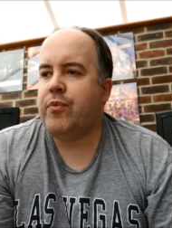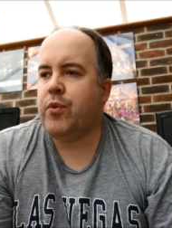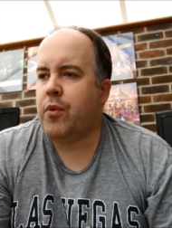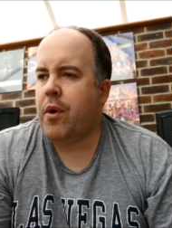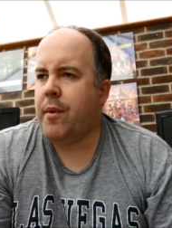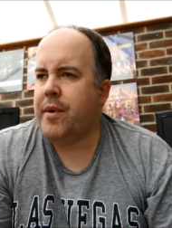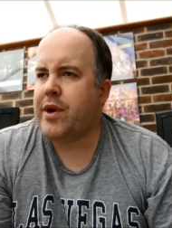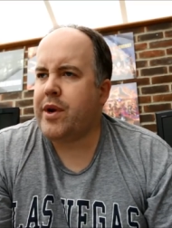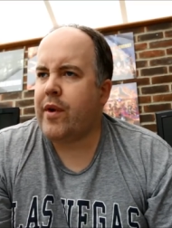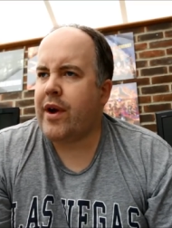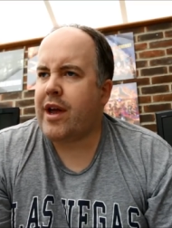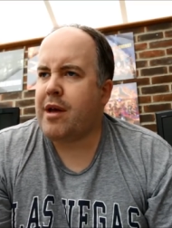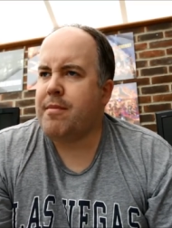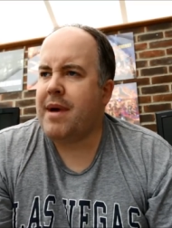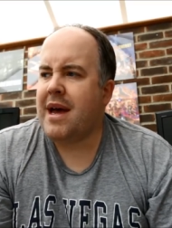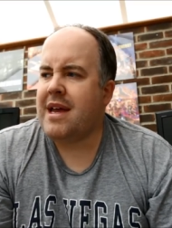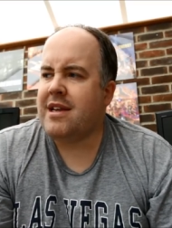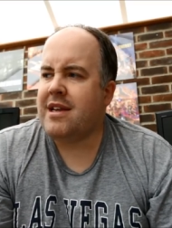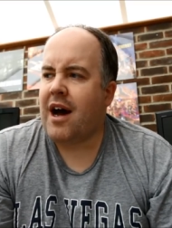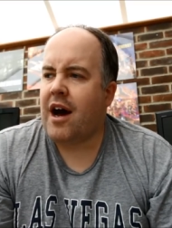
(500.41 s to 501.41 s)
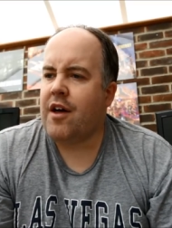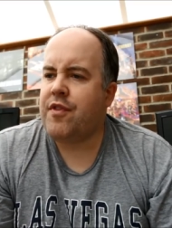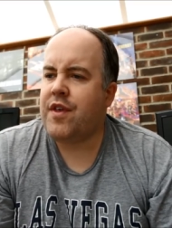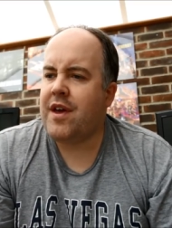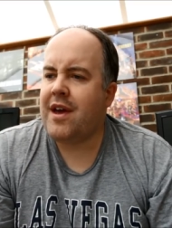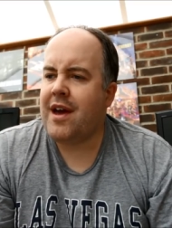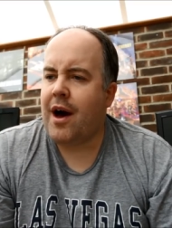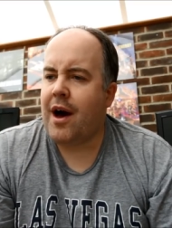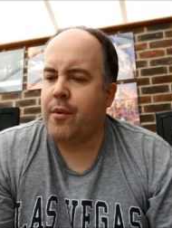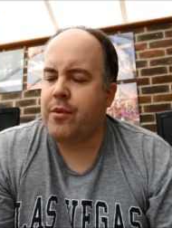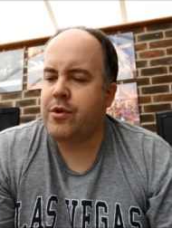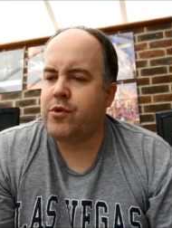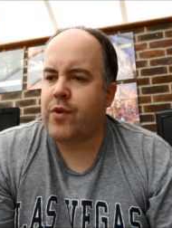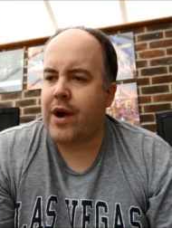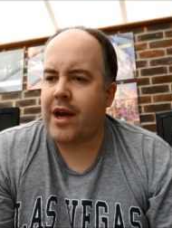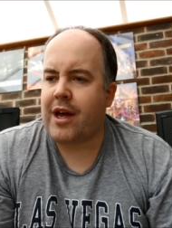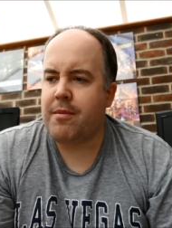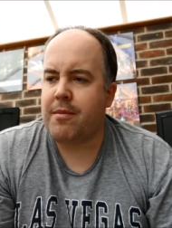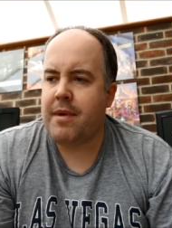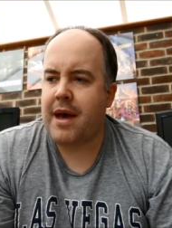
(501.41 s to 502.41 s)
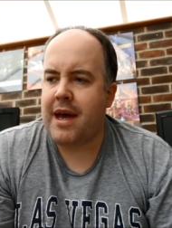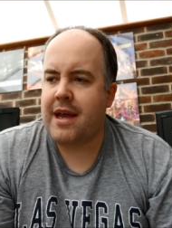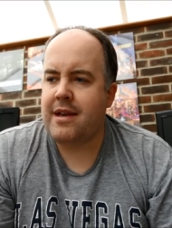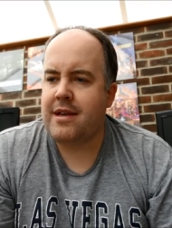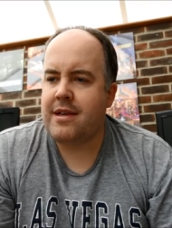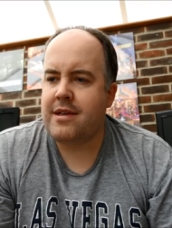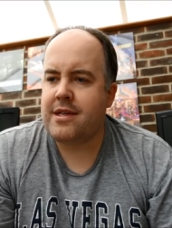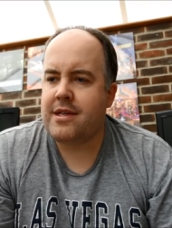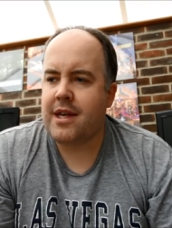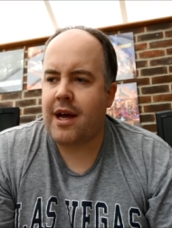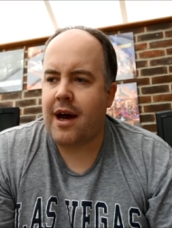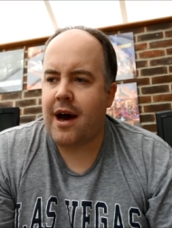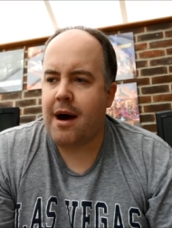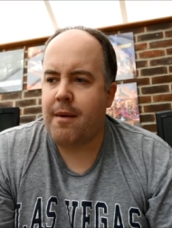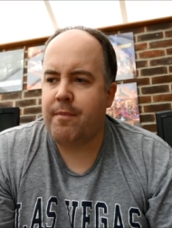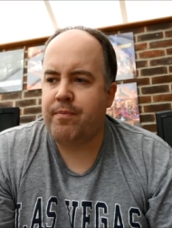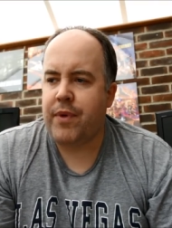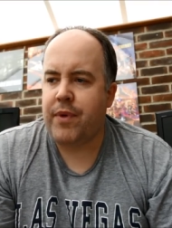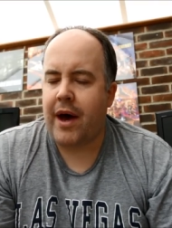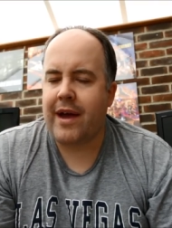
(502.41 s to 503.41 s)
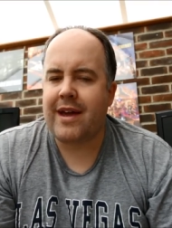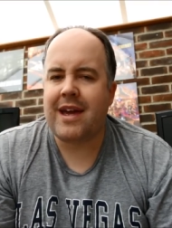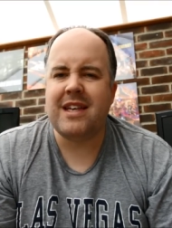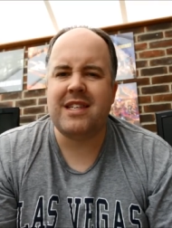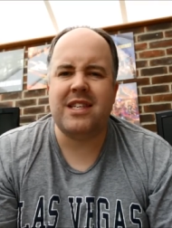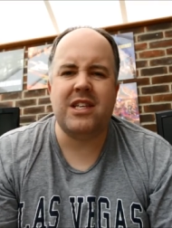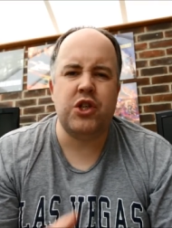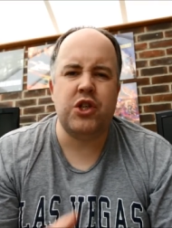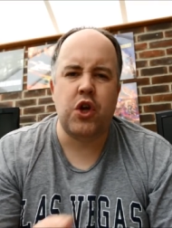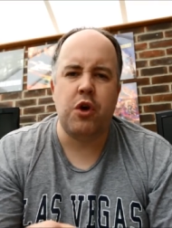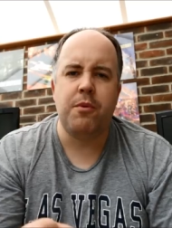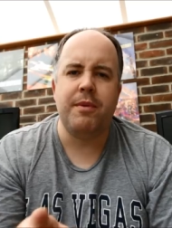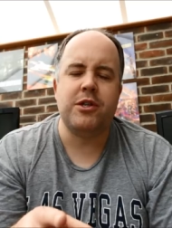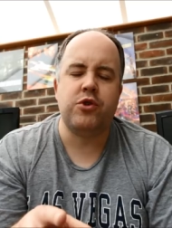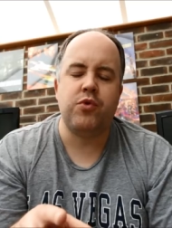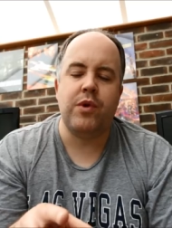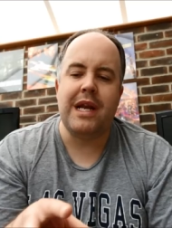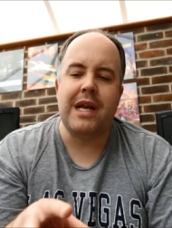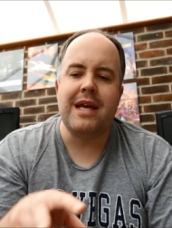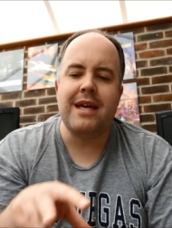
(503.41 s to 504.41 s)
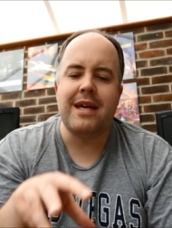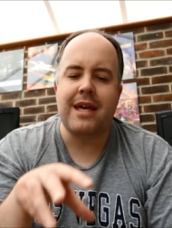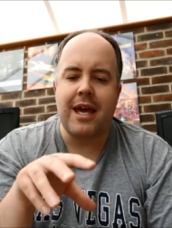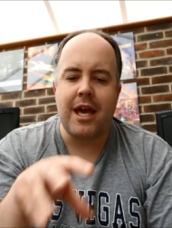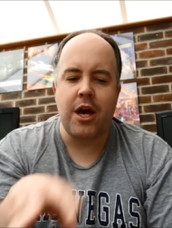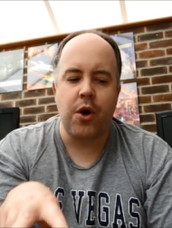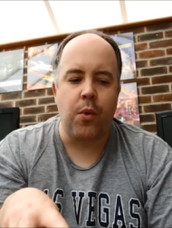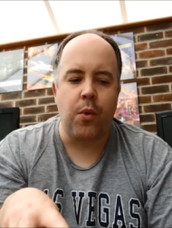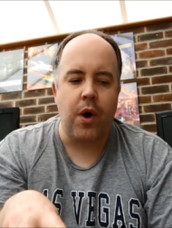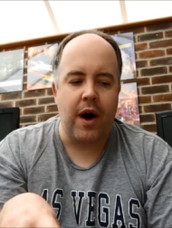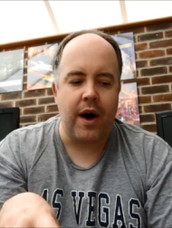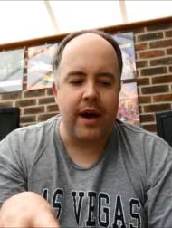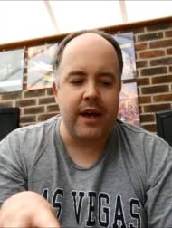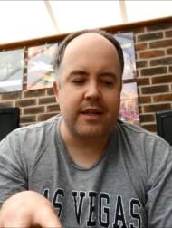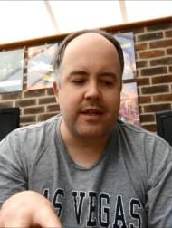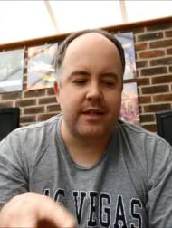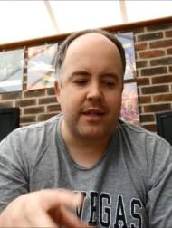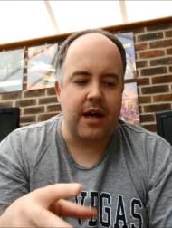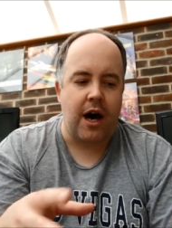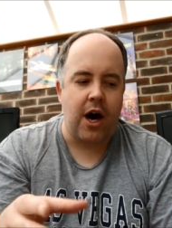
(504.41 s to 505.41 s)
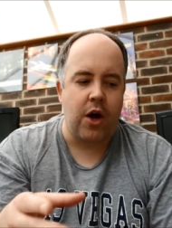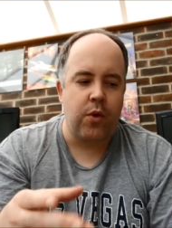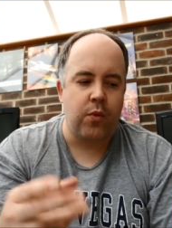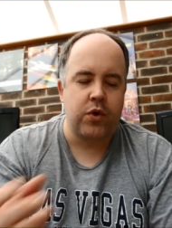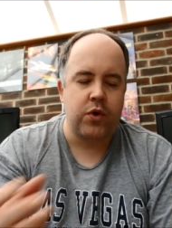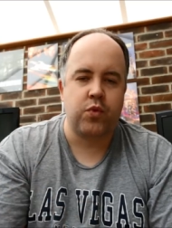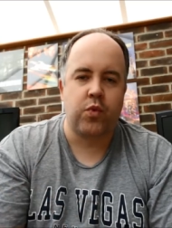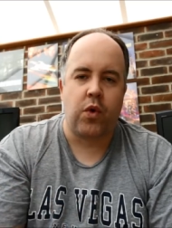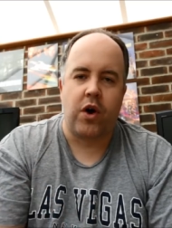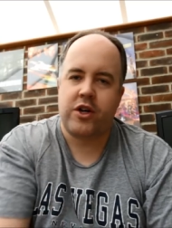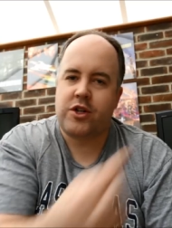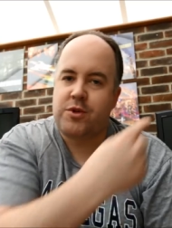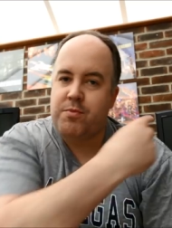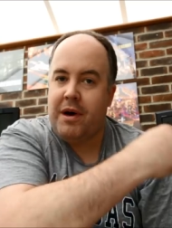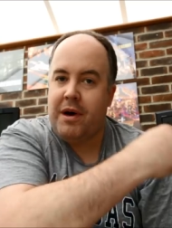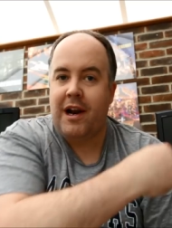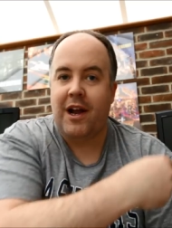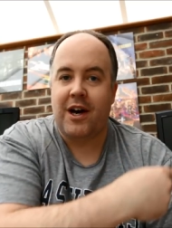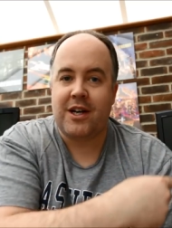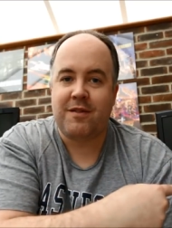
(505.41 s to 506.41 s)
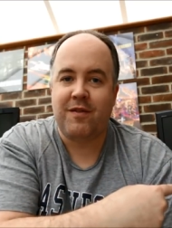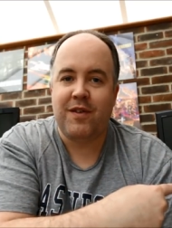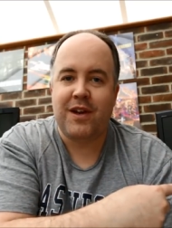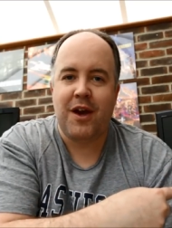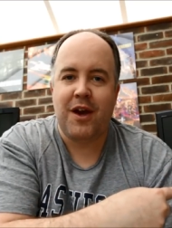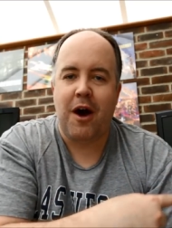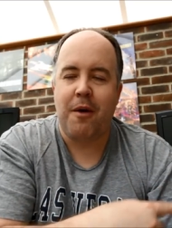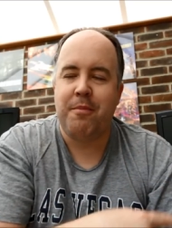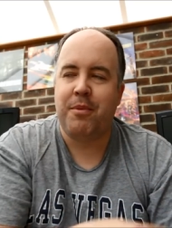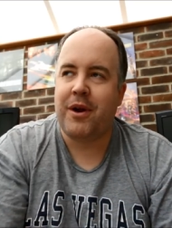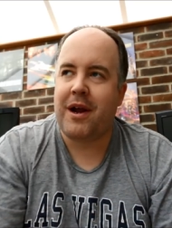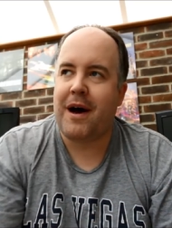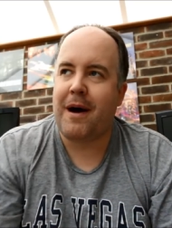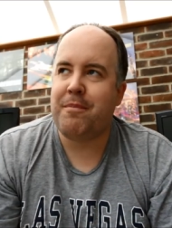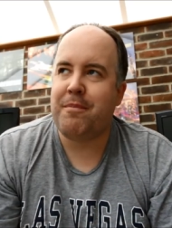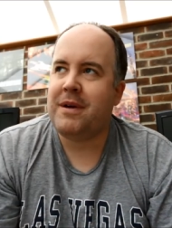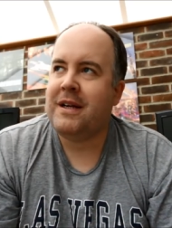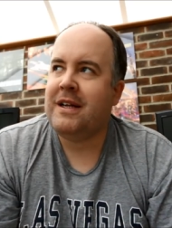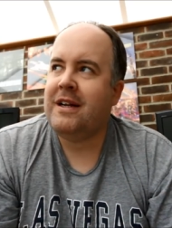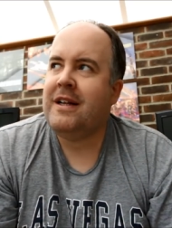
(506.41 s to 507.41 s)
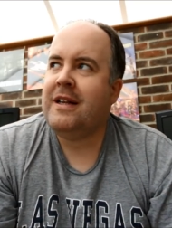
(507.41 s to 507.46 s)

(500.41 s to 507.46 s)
What would I recommend? I think I would recommend, in two bits really. Gear-wise, I would watch my last video I put up